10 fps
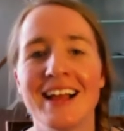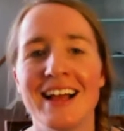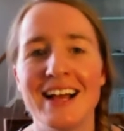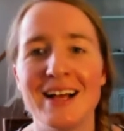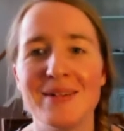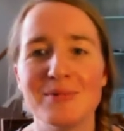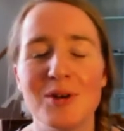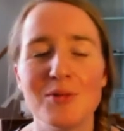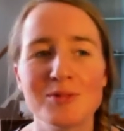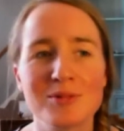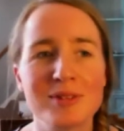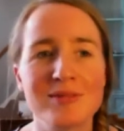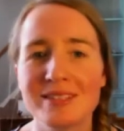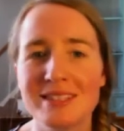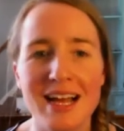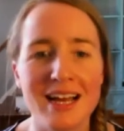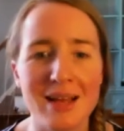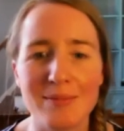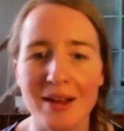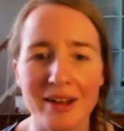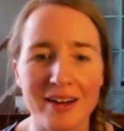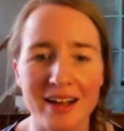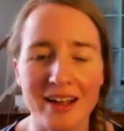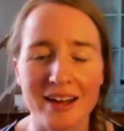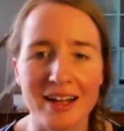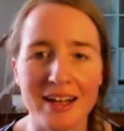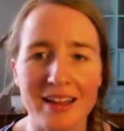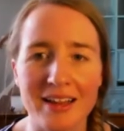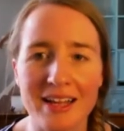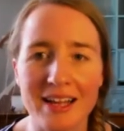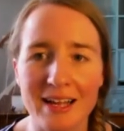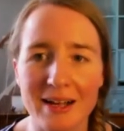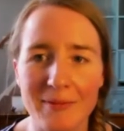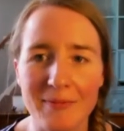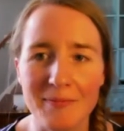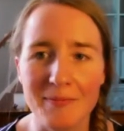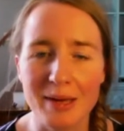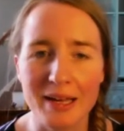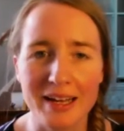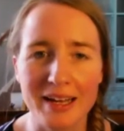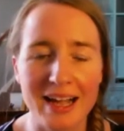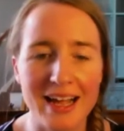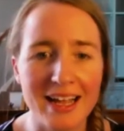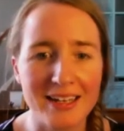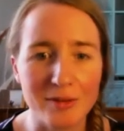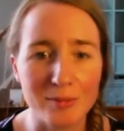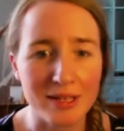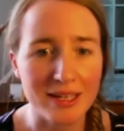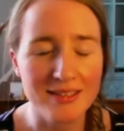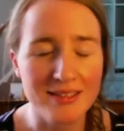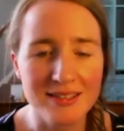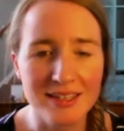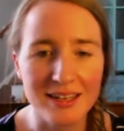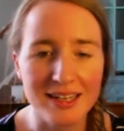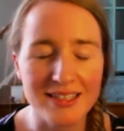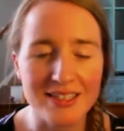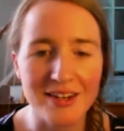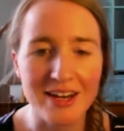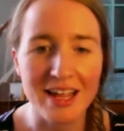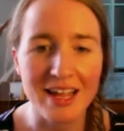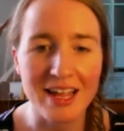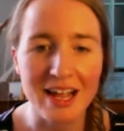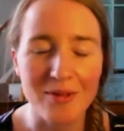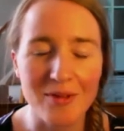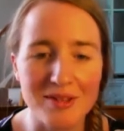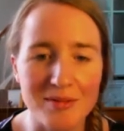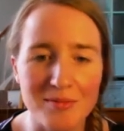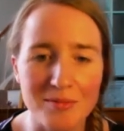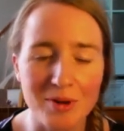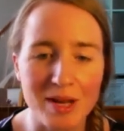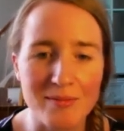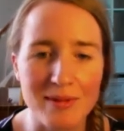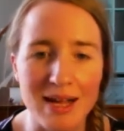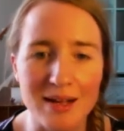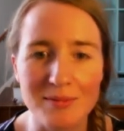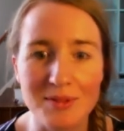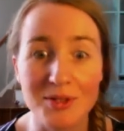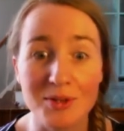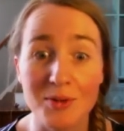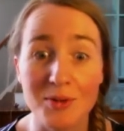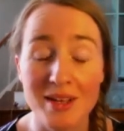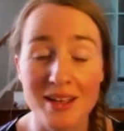Homeschooling was not on my radar at all, but God had different plans, and I started hanging out with some great moms who